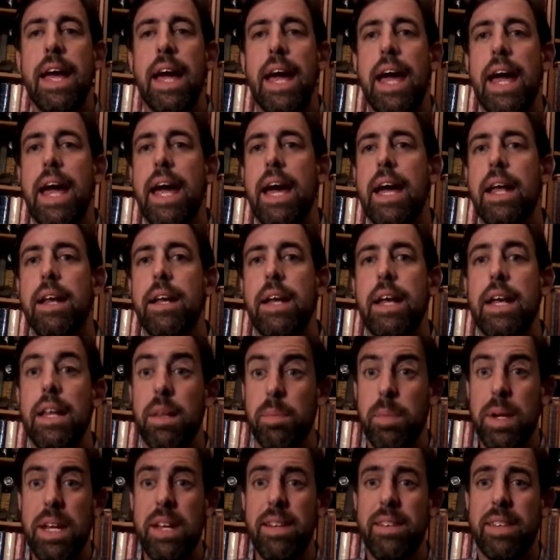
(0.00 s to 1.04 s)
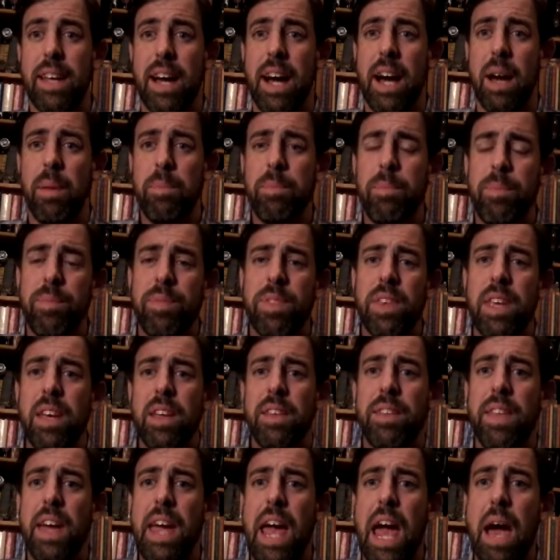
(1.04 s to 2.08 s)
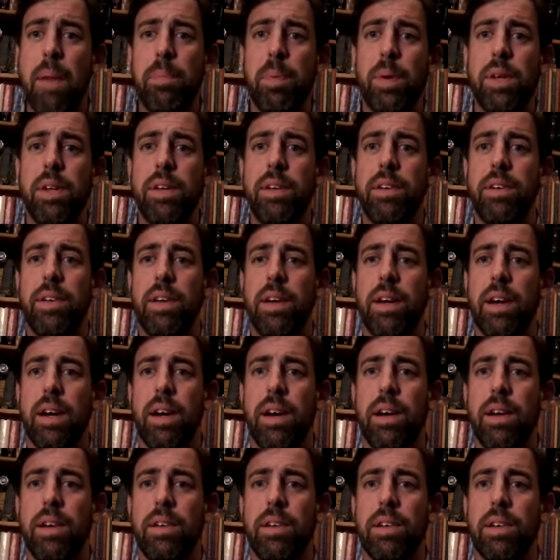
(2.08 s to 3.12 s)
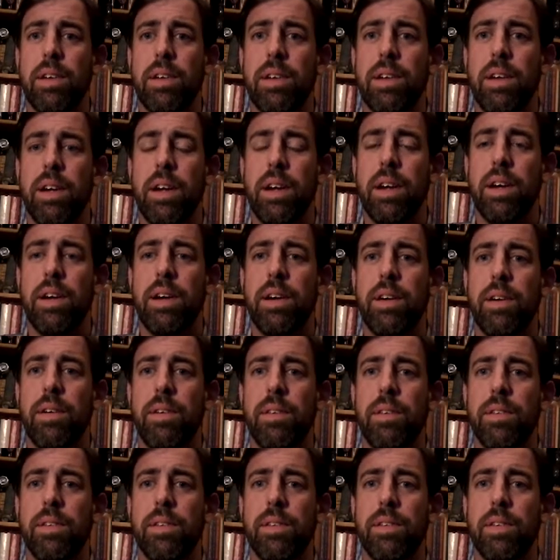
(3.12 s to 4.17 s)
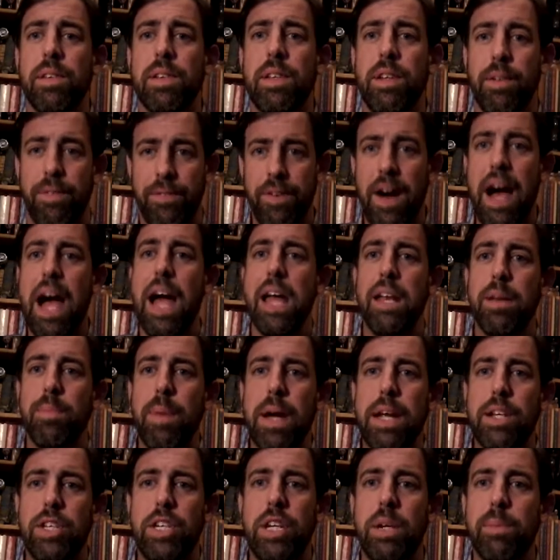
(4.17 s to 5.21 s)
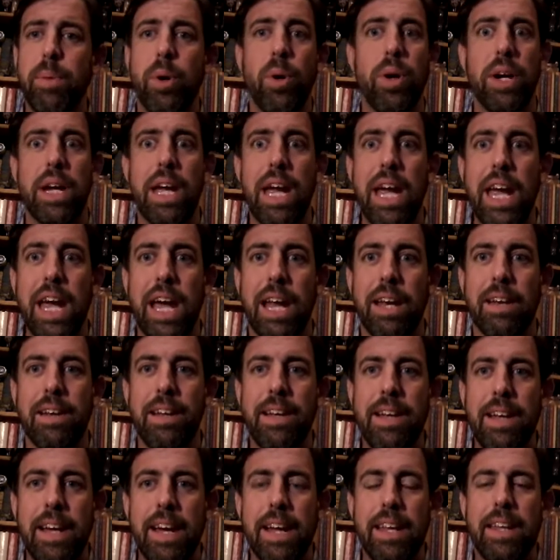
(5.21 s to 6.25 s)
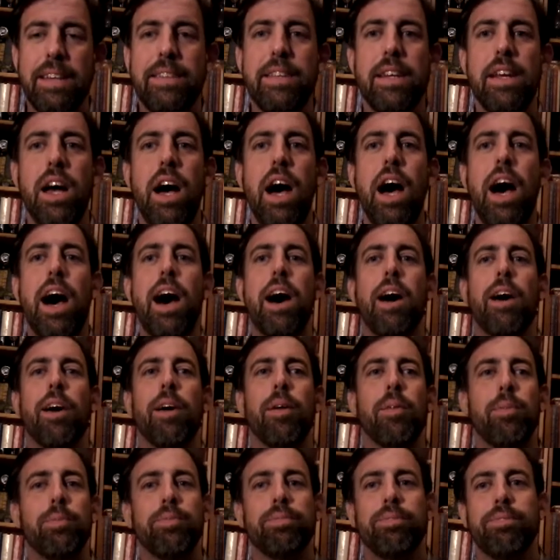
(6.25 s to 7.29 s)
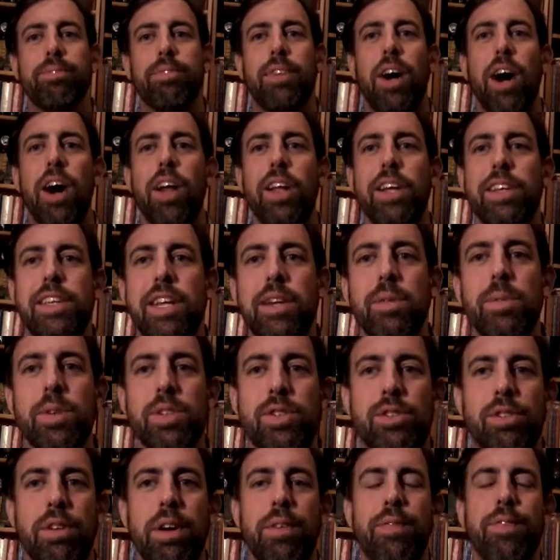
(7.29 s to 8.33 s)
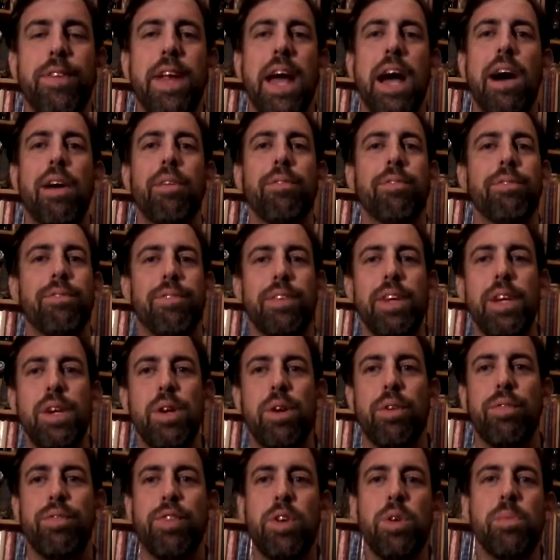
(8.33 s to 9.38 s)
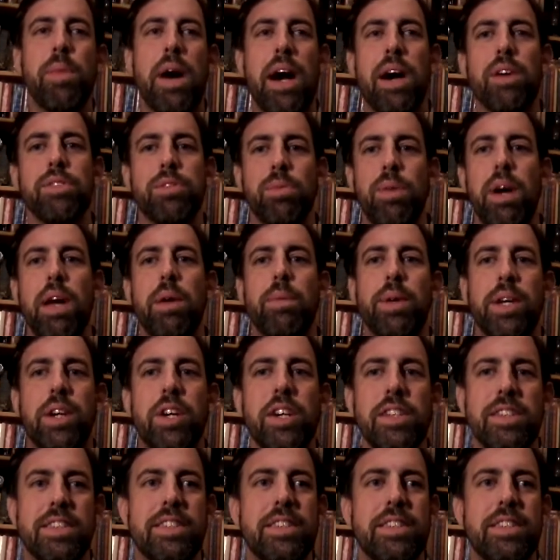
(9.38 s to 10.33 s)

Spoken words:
and in the meantime, they happened to find Baychimo again, and they said, all it did was drift down, a few miles away. We couldn't